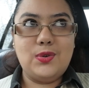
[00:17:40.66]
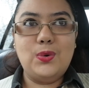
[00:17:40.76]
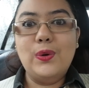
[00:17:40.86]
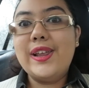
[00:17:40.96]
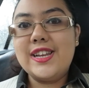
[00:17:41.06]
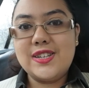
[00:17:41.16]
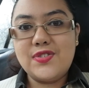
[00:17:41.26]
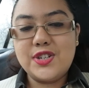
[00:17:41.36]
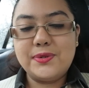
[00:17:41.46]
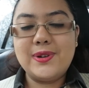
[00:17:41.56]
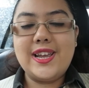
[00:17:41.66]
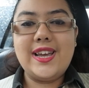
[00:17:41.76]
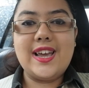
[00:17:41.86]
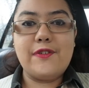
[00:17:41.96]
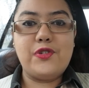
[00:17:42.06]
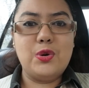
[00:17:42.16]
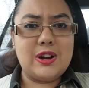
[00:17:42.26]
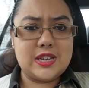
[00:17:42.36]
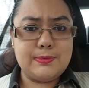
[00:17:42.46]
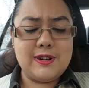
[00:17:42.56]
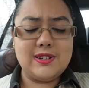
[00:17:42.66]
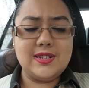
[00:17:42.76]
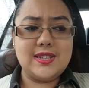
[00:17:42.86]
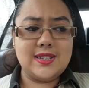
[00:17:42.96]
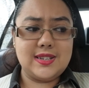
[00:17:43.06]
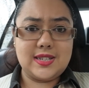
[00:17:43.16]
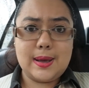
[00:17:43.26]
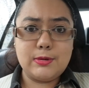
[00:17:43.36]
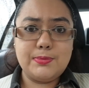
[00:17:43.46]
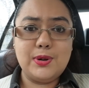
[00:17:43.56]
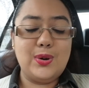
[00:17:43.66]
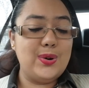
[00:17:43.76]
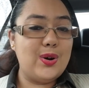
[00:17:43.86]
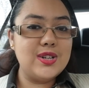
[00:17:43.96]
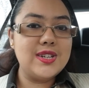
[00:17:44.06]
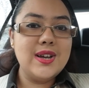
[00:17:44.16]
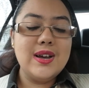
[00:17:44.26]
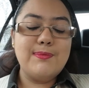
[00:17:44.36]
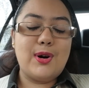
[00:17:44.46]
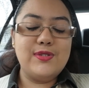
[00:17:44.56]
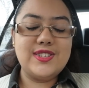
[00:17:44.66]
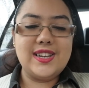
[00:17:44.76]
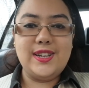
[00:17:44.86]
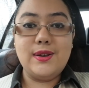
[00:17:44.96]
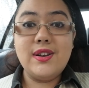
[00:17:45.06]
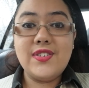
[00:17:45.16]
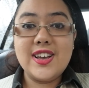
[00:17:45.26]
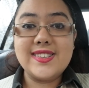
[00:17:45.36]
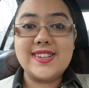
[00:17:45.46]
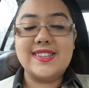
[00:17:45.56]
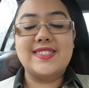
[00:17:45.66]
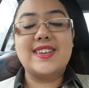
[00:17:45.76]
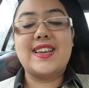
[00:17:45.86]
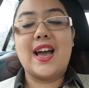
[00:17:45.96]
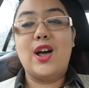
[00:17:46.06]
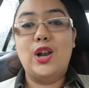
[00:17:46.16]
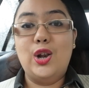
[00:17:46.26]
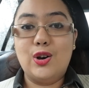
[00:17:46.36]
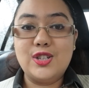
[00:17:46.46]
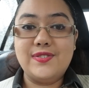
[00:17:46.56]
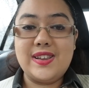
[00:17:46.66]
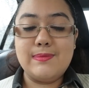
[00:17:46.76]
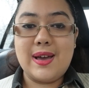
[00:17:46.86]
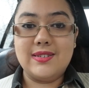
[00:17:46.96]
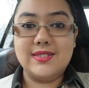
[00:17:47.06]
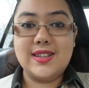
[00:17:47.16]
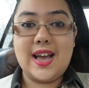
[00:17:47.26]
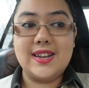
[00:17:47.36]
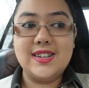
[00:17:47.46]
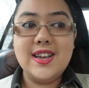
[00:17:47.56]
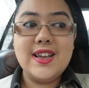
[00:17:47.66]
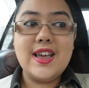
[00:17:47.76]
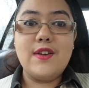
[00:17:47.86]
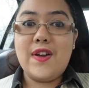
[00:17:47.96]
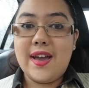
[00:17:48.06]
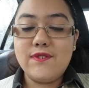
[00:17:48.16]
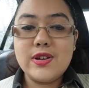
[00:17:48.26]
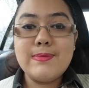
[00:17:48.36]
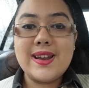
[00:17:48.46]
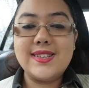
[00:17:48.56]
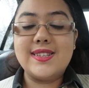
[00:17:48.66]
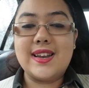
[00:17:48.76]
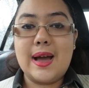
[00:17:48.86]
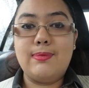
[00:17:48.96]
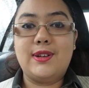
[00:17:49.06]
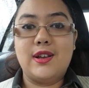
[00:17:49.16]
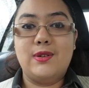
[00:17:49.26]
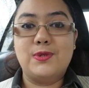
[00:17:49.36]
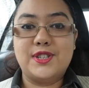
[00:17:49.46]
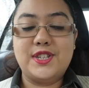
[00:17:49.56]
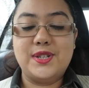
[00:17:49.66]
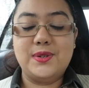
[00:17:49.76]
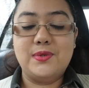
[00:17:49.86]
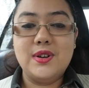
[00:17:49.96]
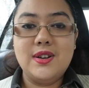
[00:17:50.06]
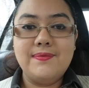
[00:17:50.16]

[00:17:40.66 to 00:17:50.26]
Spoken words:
all individually if your experience is acceptable or not, but obviously universities get a lot of emails, and if every medicine applicant was to